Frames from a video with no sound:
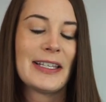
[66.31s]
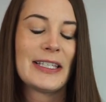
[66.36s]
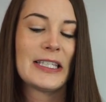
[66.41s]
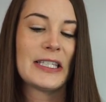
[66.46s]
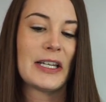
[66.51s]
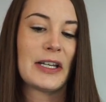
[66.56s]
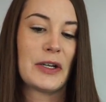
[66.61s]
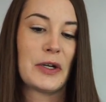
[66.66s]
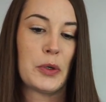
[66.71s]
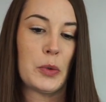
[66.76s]

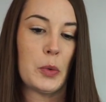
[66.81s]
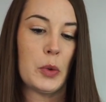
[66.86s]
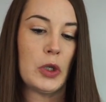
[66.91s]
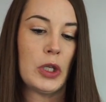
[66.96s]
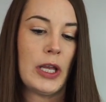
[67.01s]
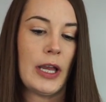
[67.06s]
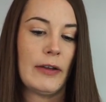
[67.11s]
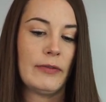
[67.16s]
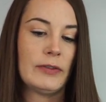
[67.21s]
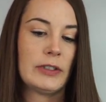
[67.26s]
So we'll
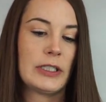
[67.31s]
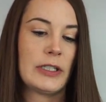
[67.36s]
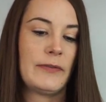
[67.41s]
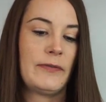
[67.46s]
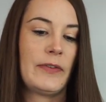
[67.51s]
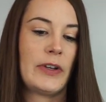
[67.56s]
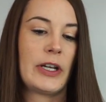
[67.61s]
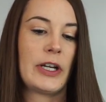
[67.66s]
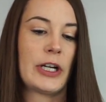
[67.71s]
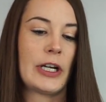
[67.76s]
have to
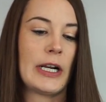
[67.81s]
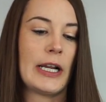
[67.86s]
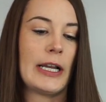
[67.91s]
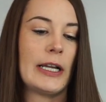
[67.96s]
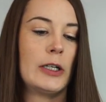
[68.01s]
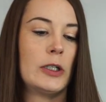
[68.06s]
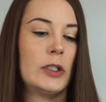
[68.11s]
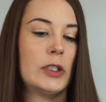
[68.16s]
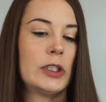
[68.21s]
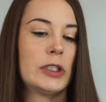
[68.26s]
figure
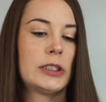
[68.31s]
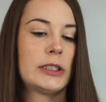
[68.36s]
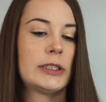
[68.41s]
out,